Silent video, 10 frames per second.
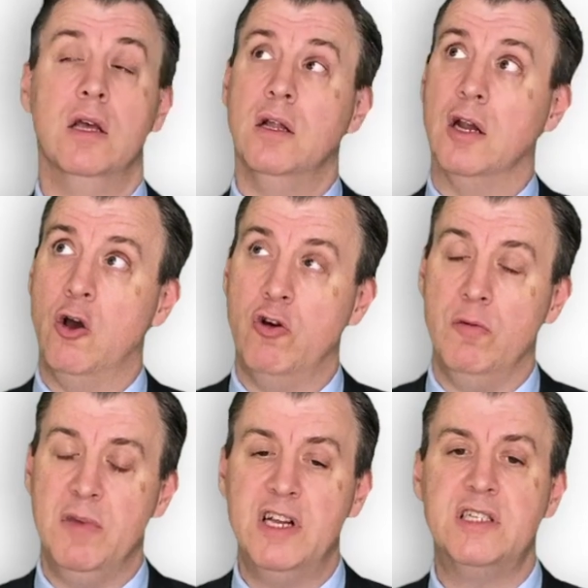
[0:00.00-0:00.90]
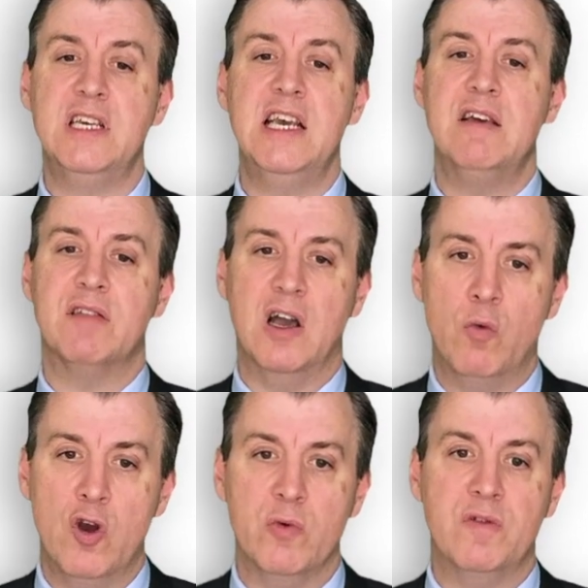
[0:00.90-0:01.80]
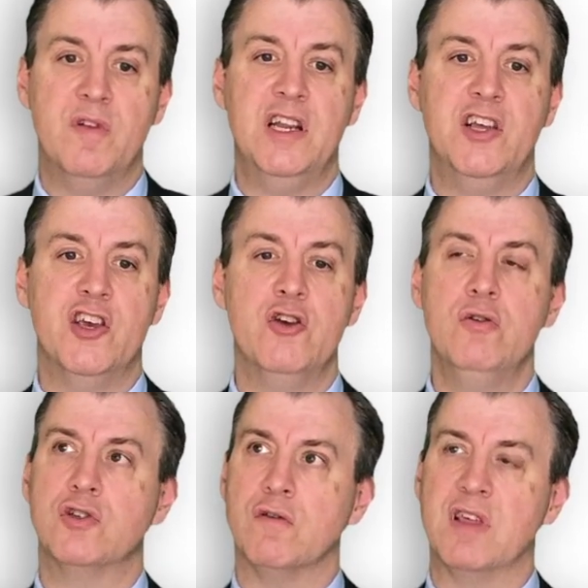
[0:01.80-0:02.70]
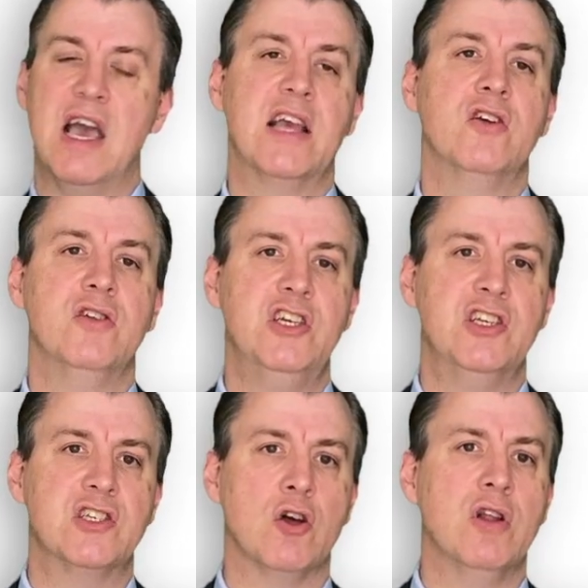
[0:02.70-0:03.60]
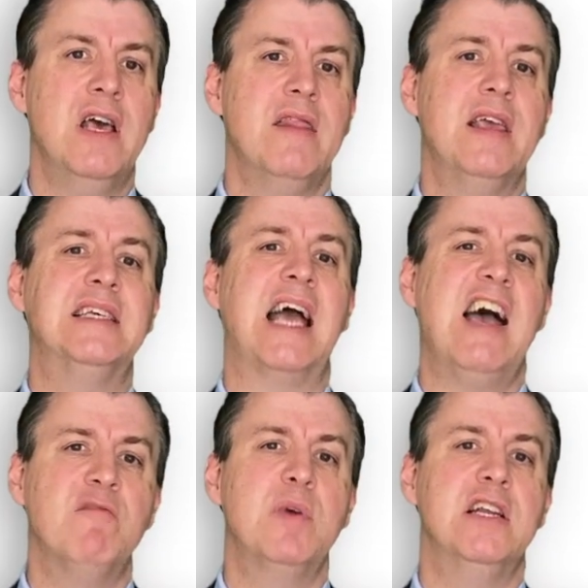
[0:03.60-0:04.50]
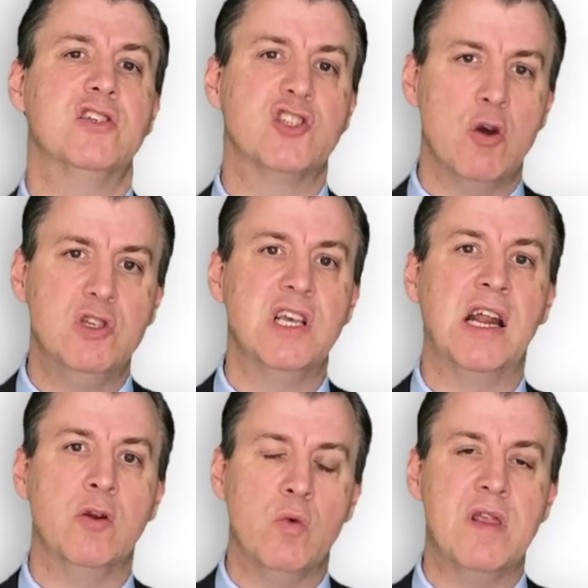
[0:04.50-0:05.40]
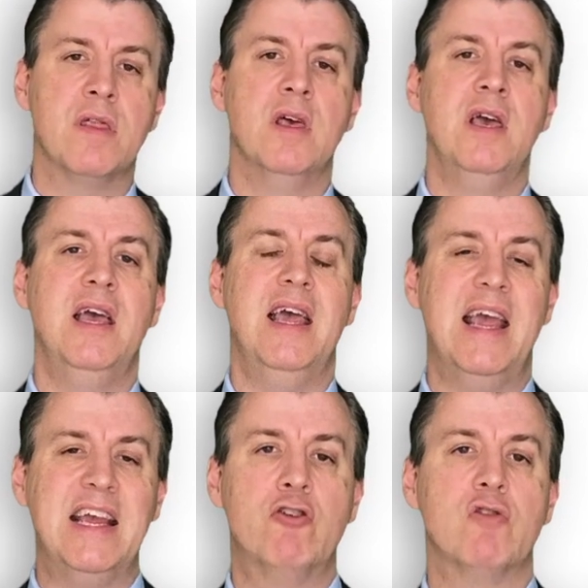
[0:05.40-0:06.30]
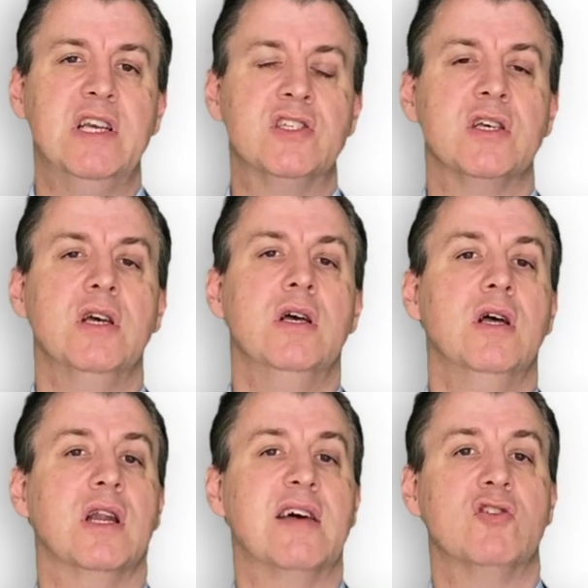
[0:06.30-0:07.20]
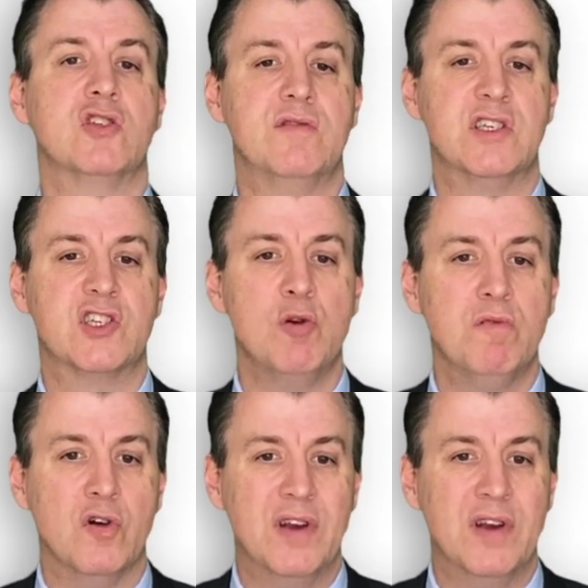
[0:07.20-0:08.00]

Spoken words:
Low humidity, if they're working with VDUs, or if the air conditioning's on, these have been associated with increased levels of discomfort.